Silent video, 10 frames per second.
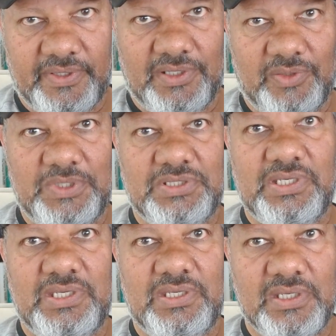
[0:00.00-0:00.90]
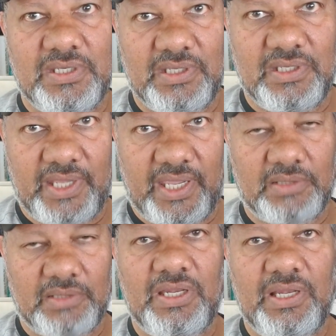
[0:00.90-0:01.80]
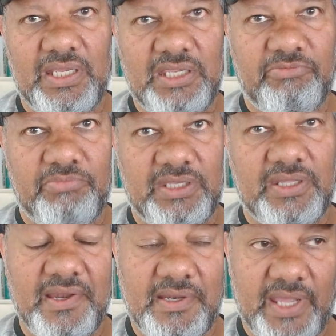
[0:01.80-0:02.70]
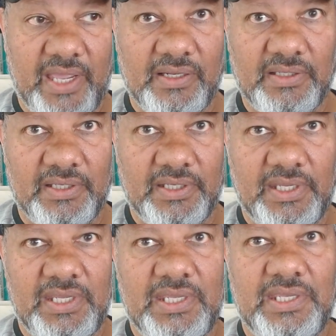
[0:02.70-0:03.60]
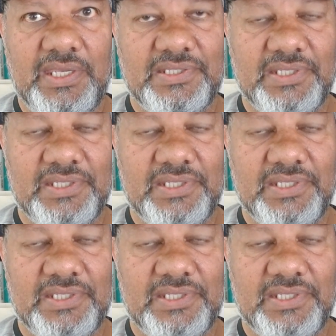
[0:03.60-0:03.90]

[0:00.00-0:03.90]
And believe me, that Nile is